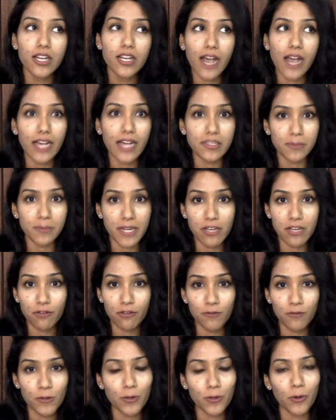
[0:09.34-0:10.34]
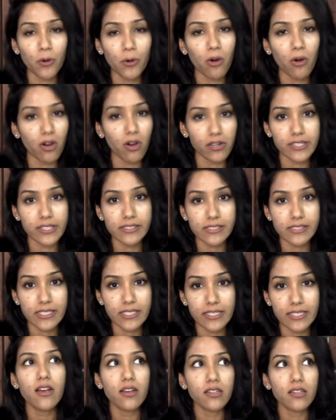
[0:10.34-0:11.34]
As many of you know, August
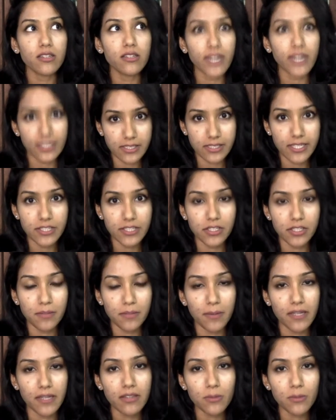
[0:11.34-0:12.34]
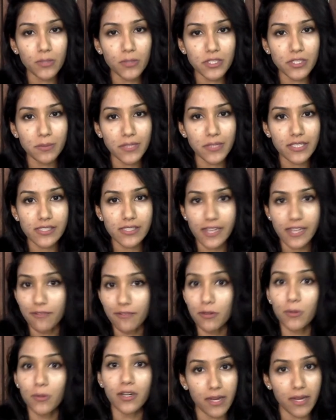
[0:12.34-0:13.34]
is translation month, which means
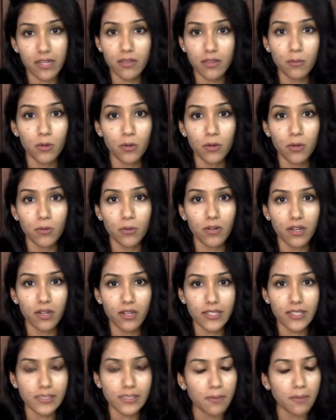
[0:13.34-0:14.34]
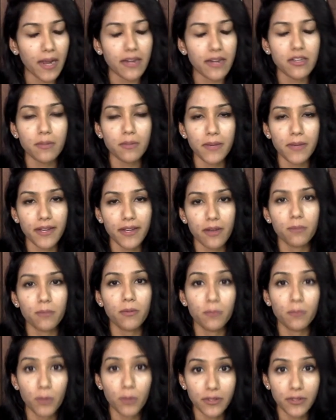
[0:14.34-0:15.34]
everyone in the book world is planning to pick up
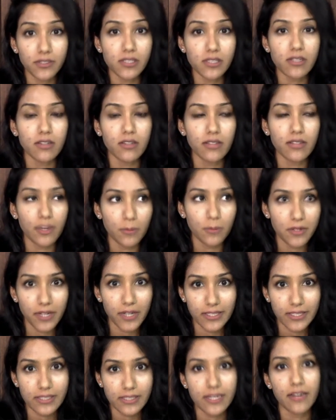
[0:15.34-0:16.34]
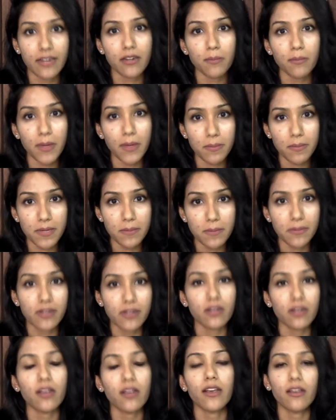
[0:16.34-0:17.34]
books that were translated by
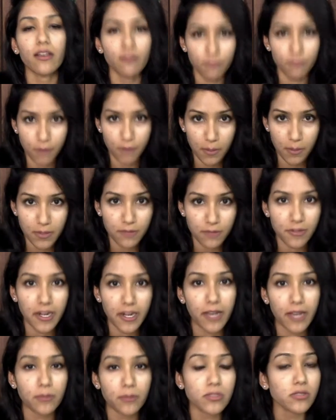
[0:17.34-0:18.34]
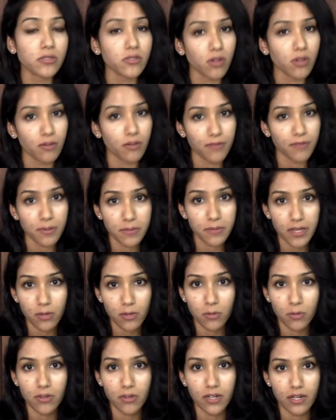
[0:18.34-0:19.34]
people from different languages or from their
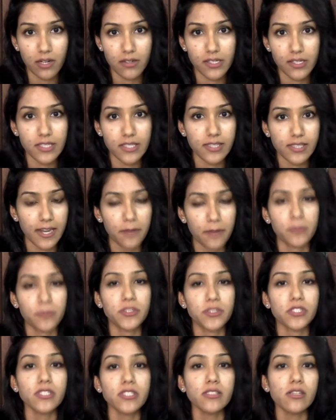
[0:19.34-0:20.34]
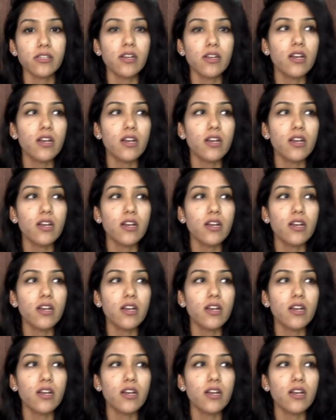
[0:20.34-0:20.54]
own country's languages.